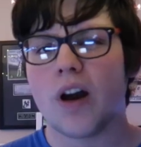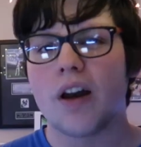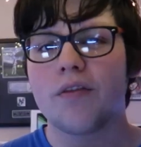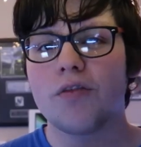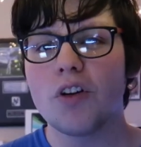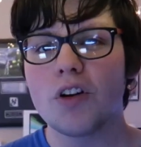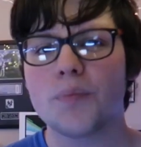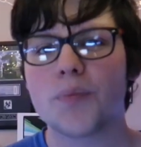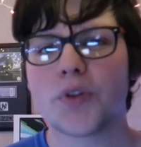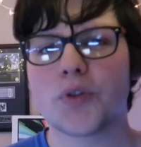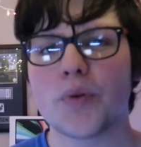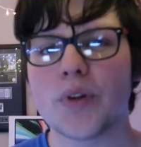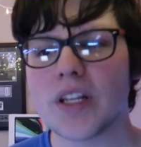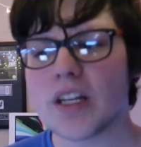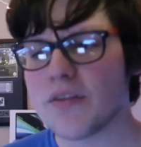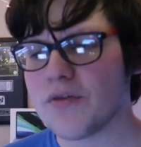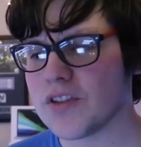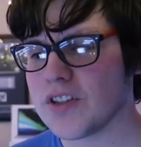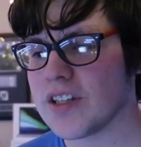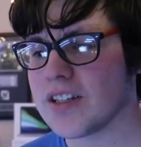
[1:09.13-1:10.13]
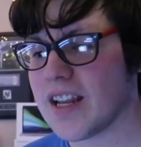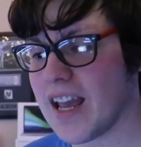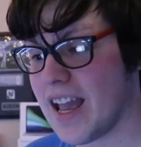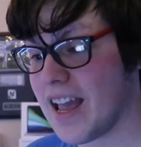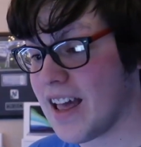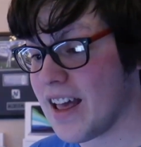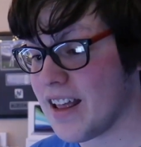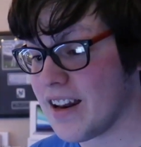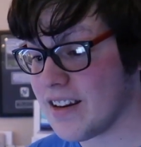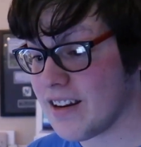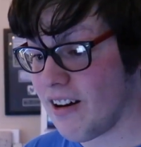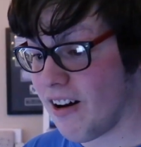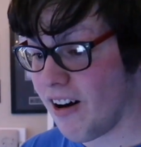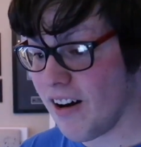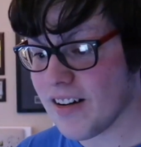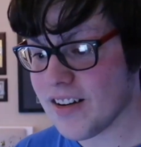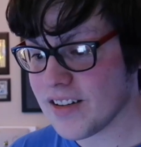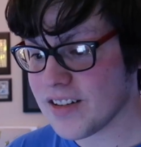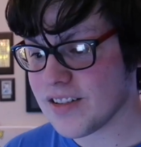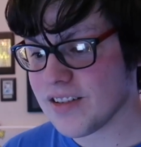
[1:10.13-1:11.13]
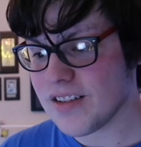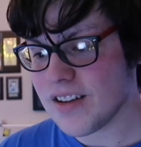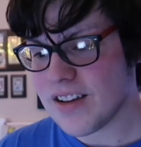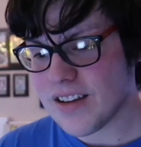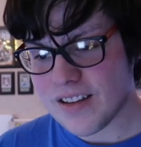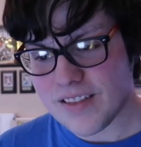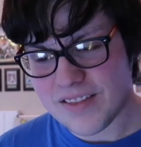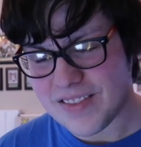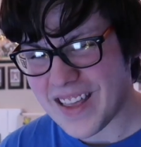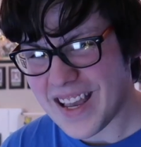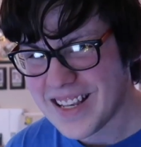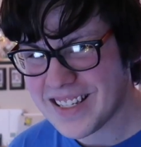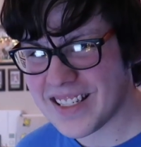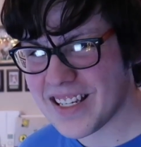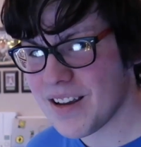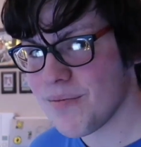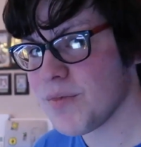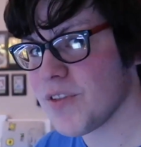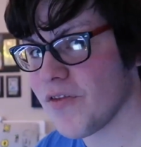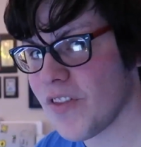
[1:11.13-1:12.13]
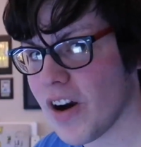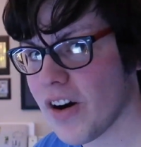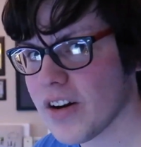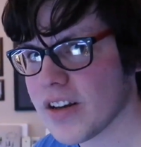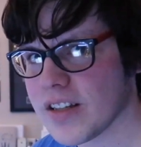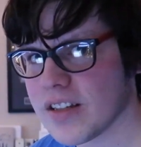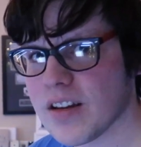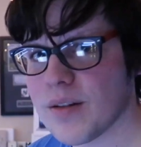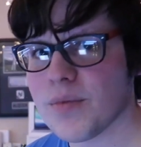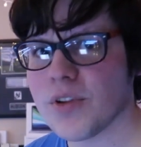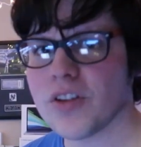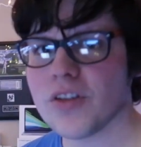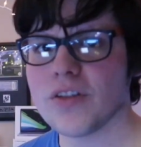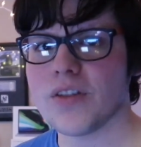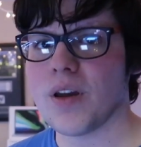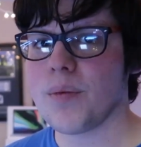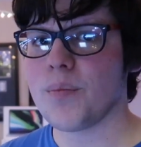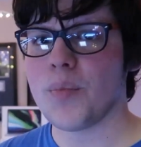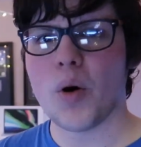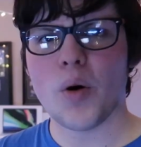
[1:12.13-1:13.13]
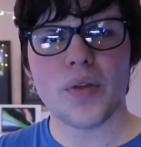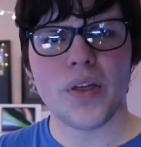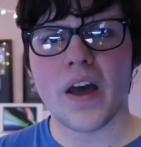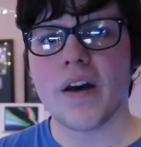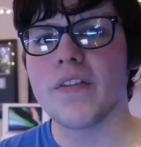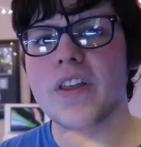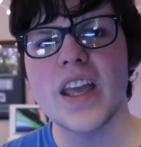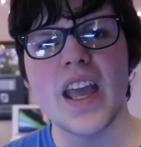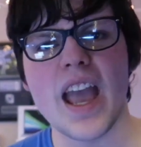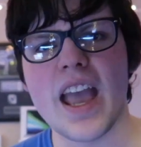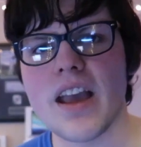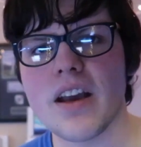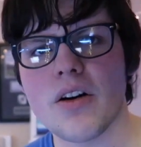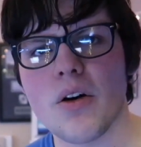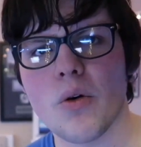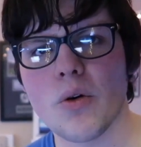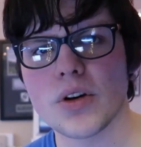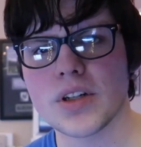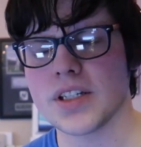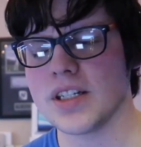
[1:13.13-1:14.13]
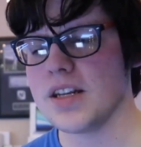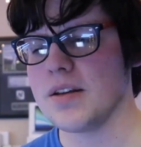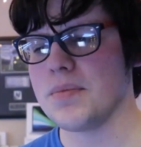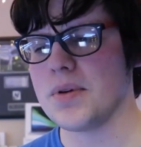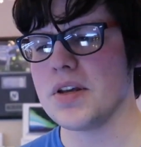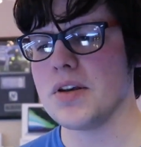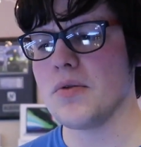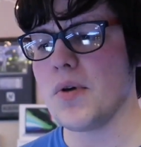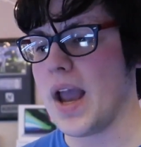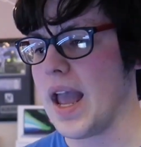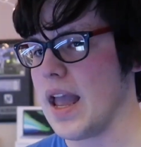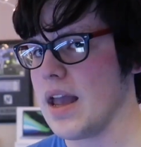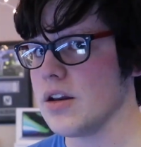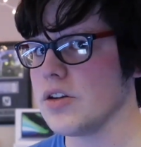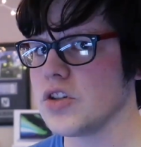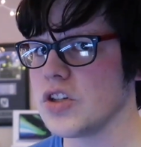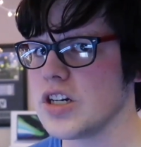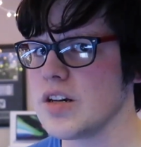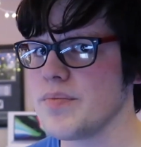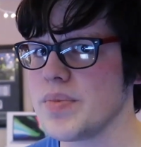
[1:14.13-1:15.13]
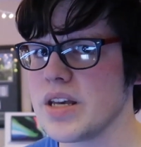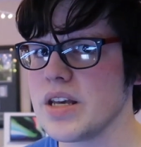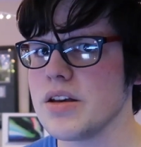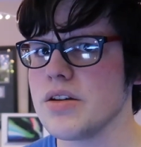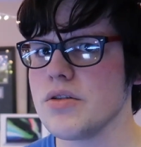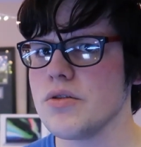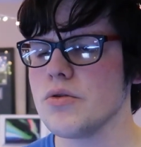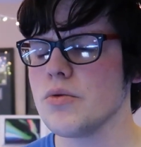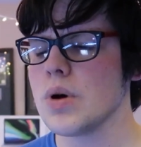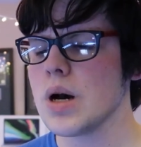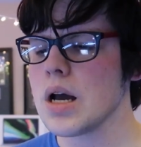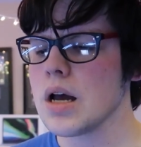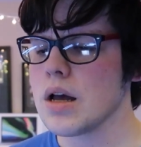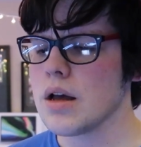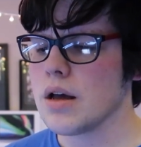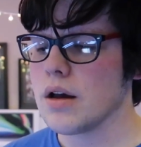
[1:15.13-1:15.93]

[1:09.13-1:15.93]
I looked between the differences, and honestly, they seemed very similar. They both have the 8-core CPU and GPU.